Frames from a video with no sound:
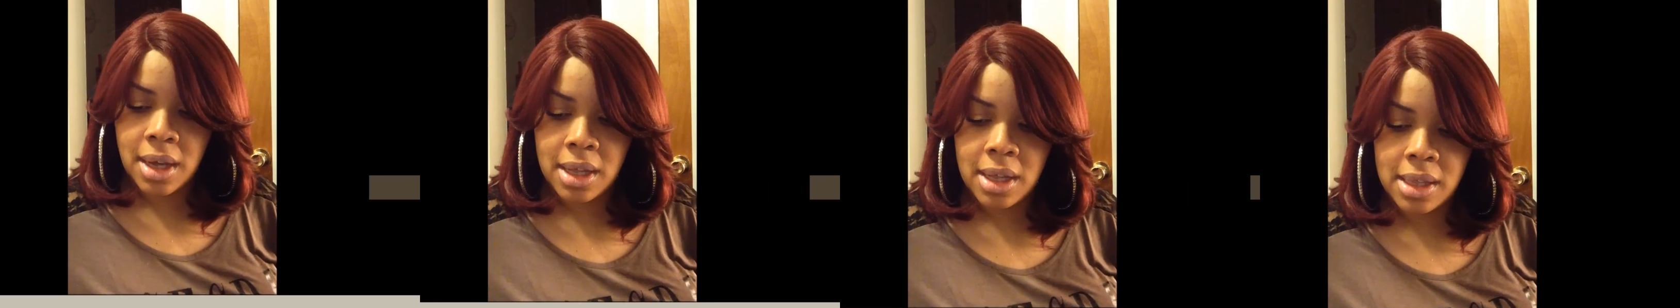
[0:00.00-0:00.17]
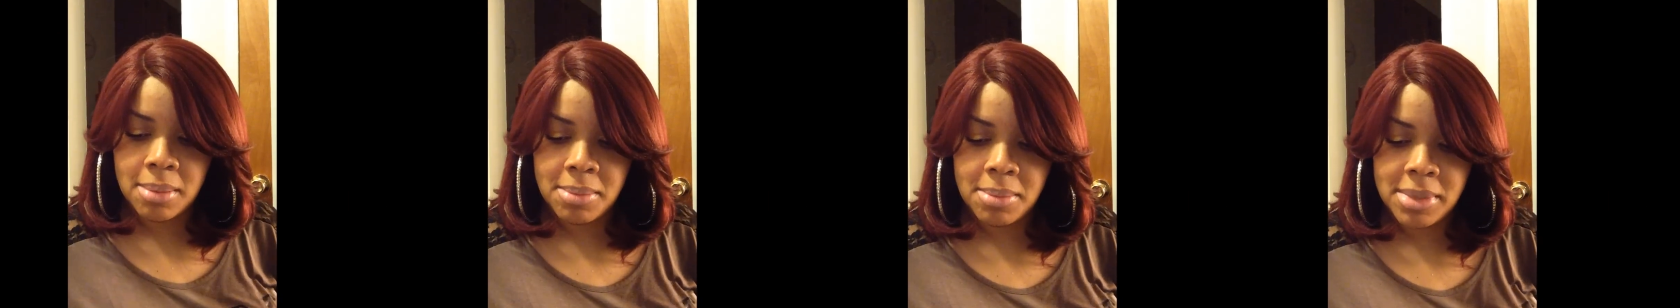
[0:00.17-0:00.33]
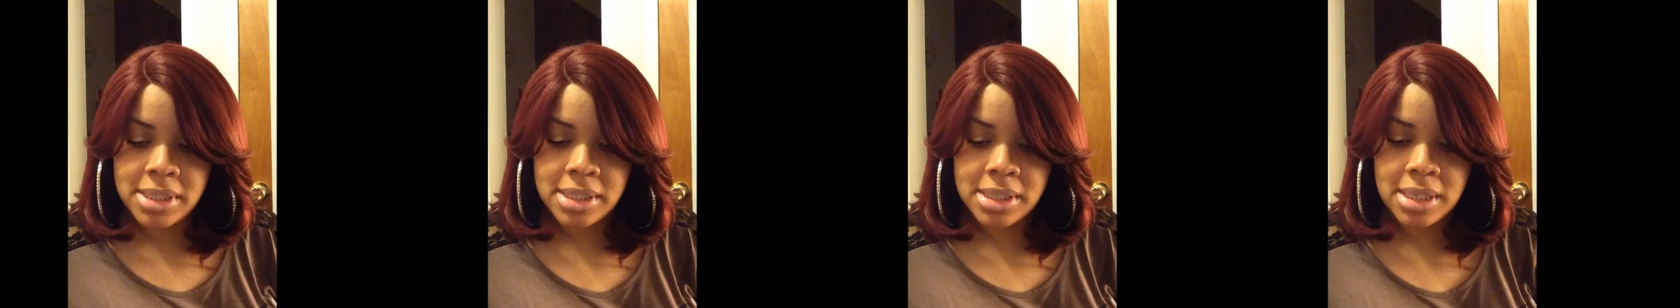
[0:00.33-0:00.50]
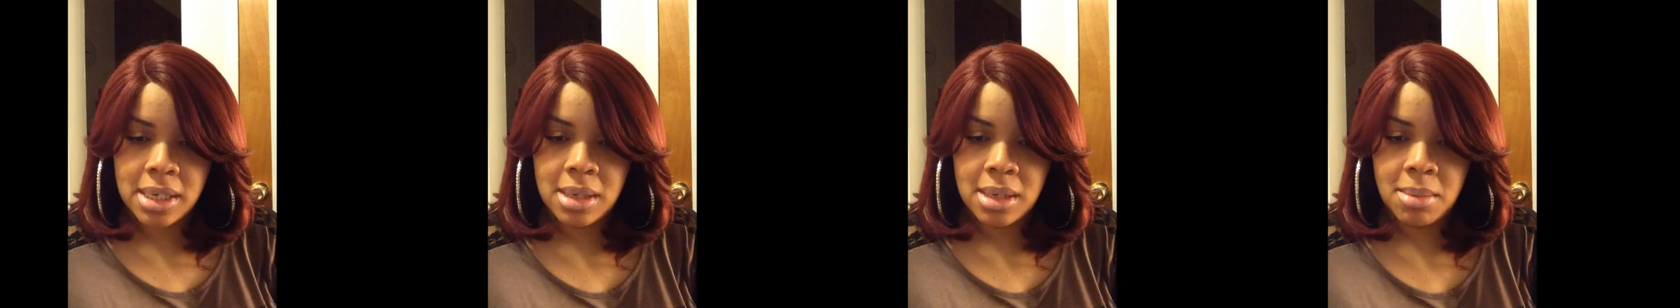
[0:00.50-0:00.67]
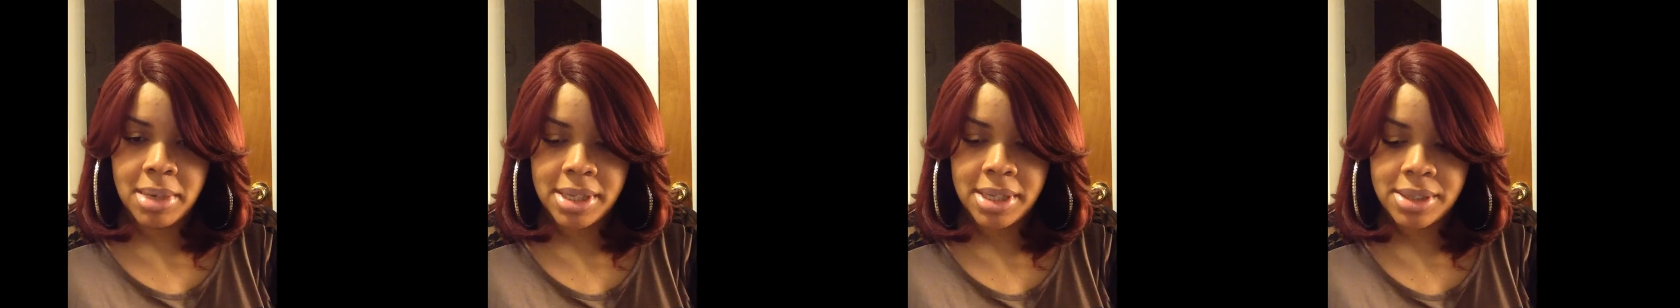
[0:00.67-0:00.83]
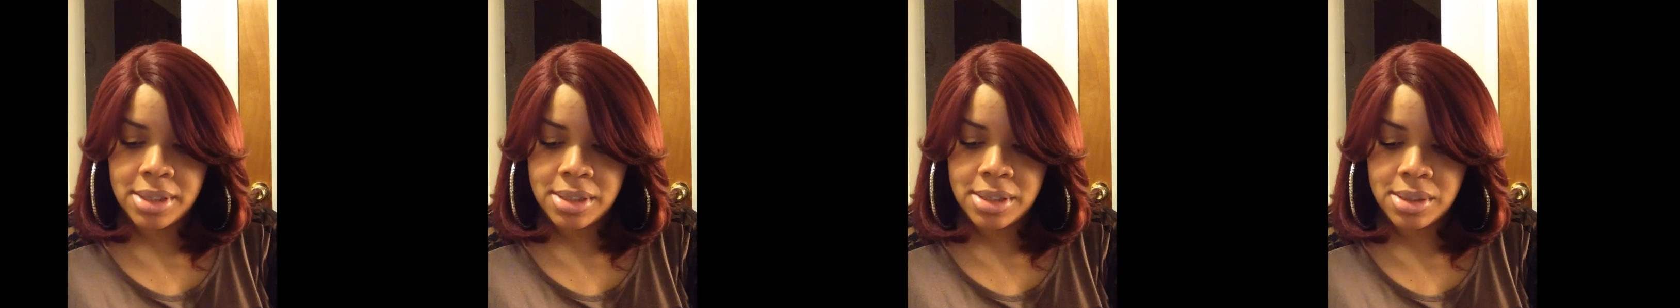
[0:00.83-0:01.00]
y'all, let me tell you
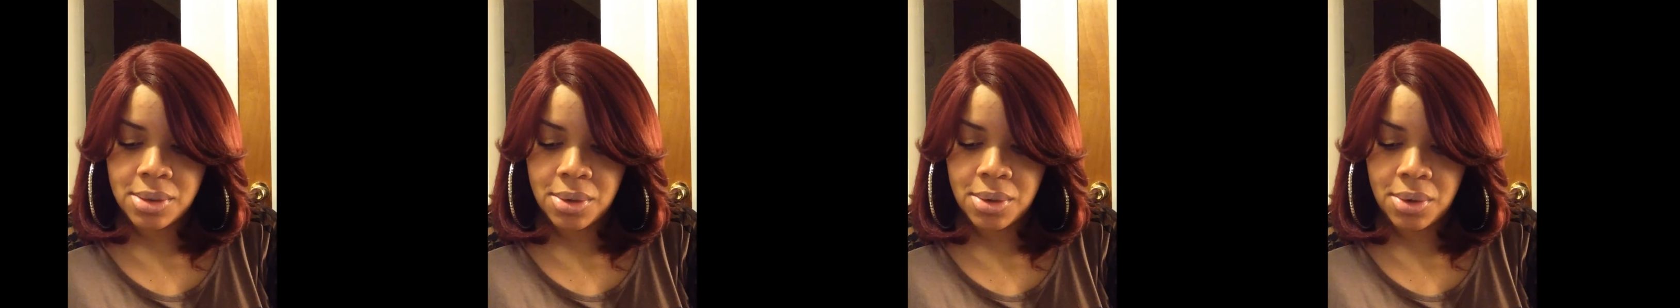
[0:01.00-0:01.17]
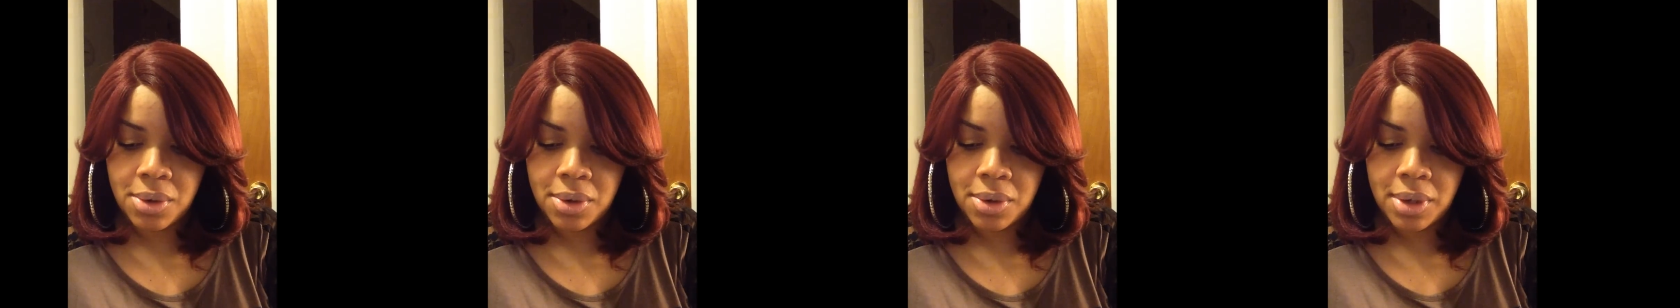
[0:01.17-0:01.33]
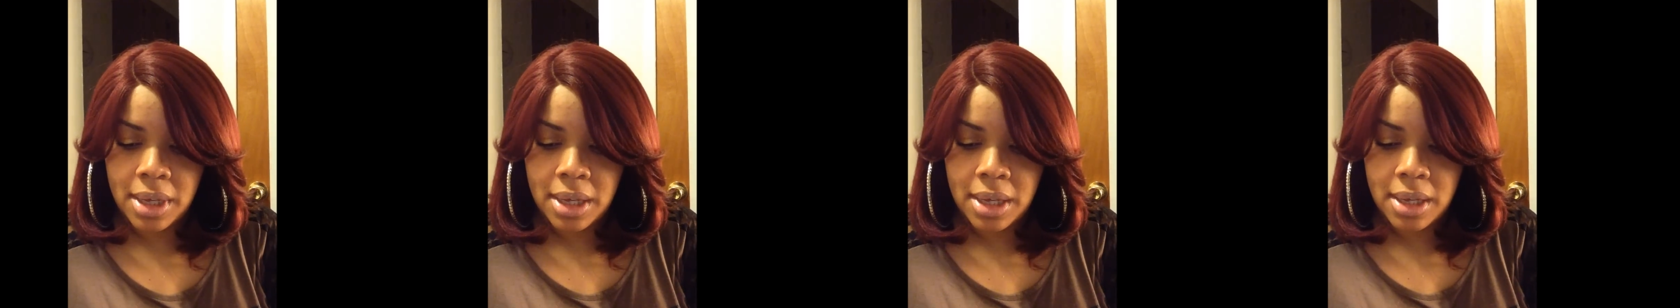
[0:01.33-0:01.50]
about this girl